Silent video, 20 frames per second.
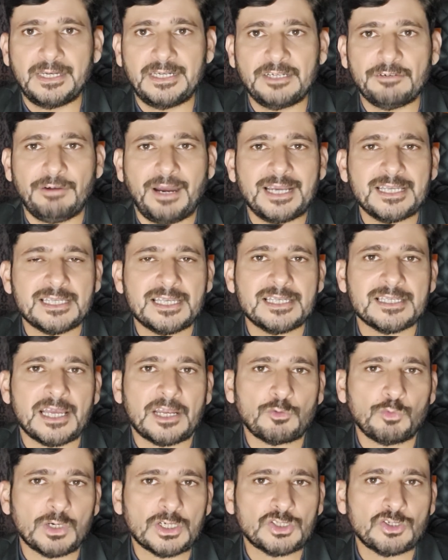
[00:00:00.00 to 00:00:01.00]
Devices
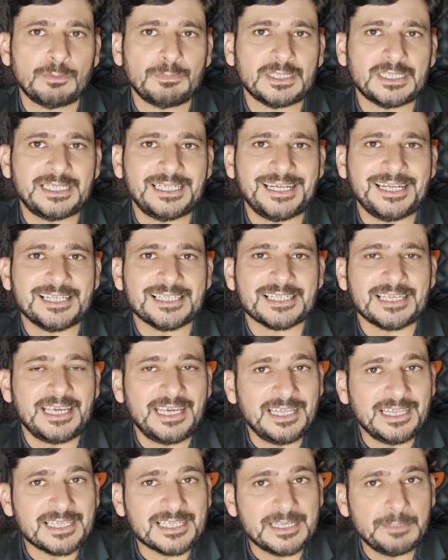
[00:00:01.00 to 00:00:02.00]
and virtual machines
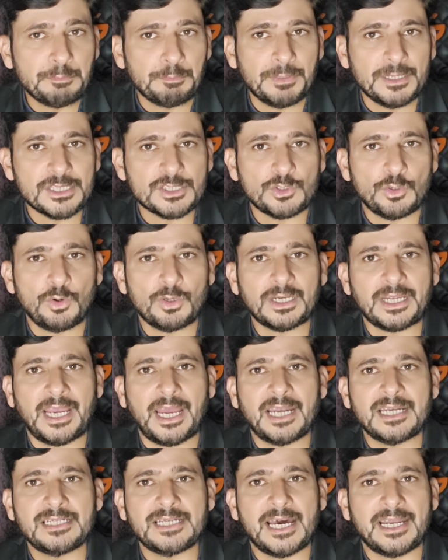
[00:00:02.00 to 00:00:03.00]
in simple zone
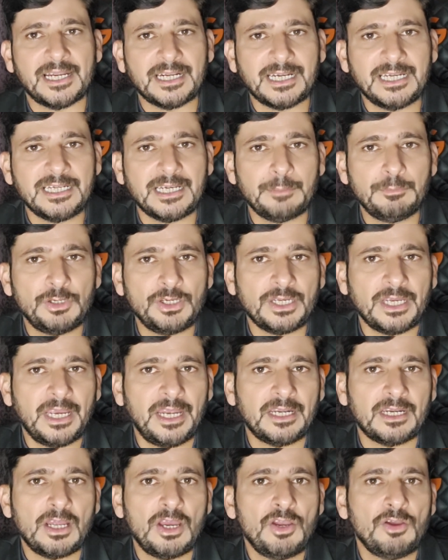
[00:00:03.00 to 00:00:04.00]
can directly
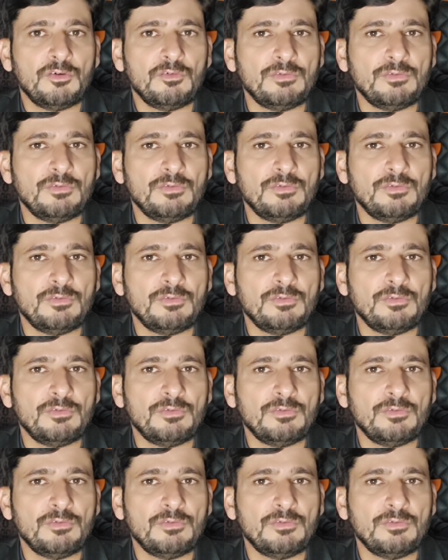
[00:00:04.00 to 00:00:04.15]
communicate